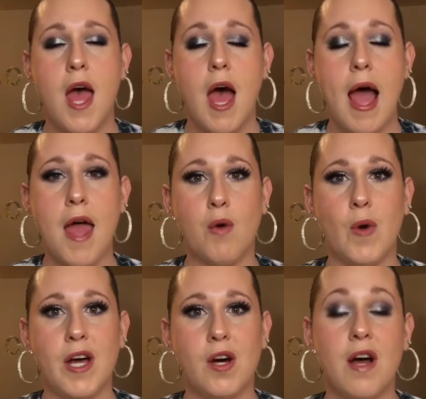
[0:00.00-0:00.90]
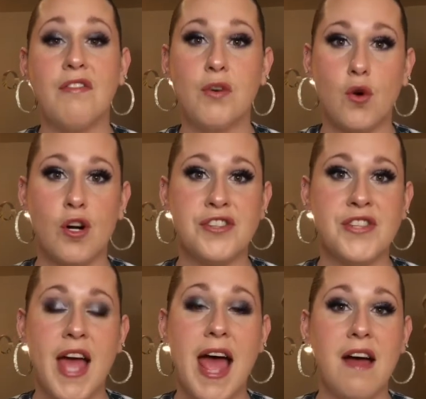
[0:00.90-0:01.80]
I will, of course,
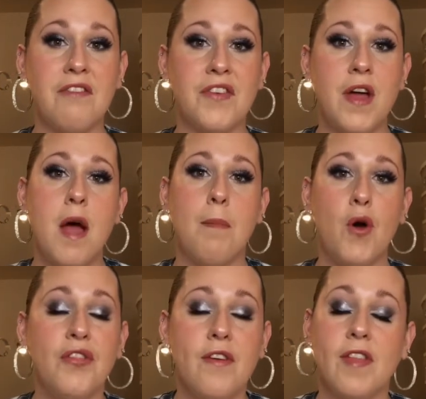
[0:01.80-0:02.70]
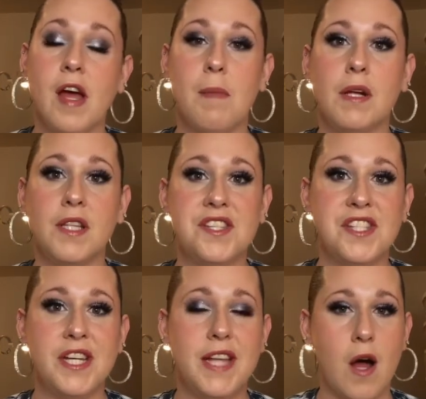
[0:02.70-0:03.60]
have both of them
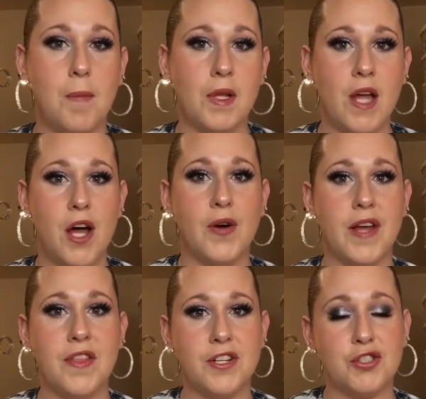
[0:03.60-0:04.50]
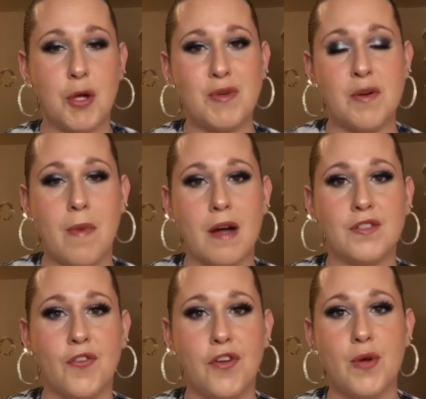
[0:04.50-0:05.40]
listed down below in the description box
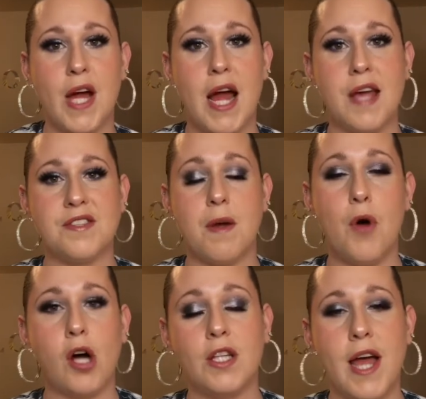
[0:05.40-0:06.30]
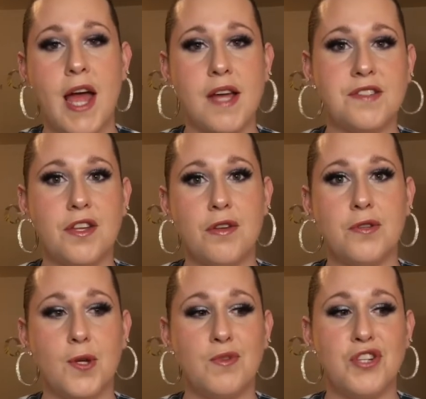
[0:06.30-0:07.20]
for you guys. Paula has a
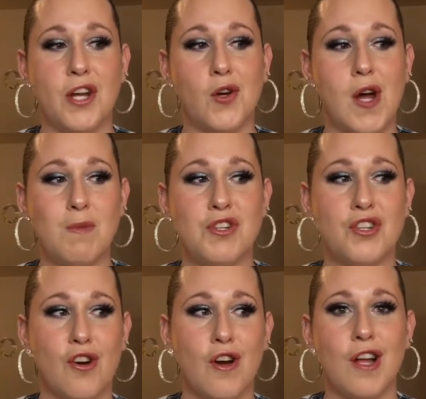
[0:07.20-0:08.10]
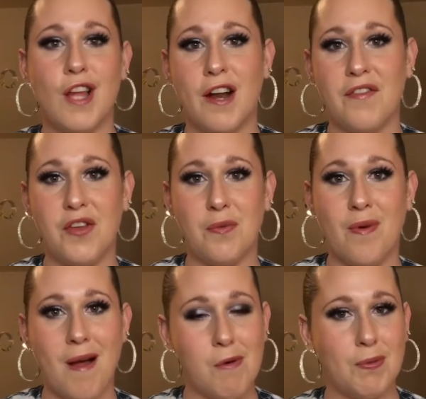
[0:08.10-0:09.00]
YouTube channel. I'm sure a lot of you
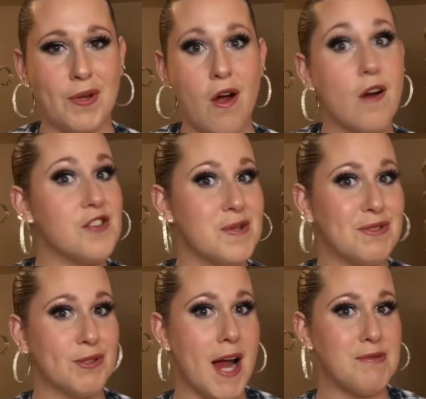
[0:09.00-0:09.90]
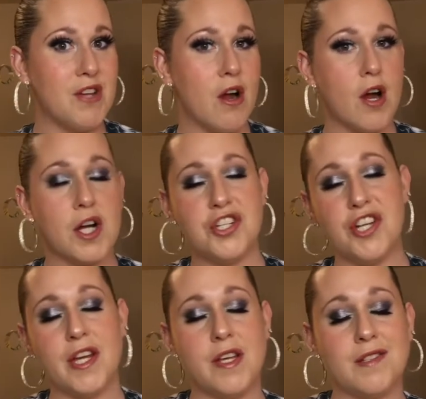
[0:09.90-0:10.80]
probably are subscribed to her.
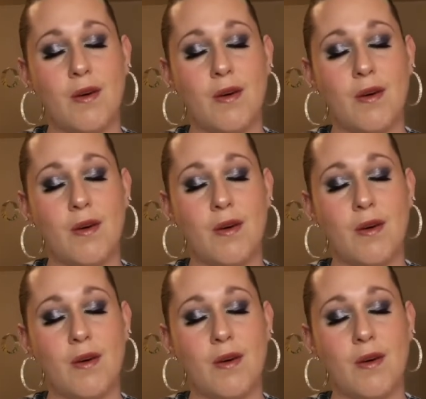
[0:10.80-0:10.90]
She is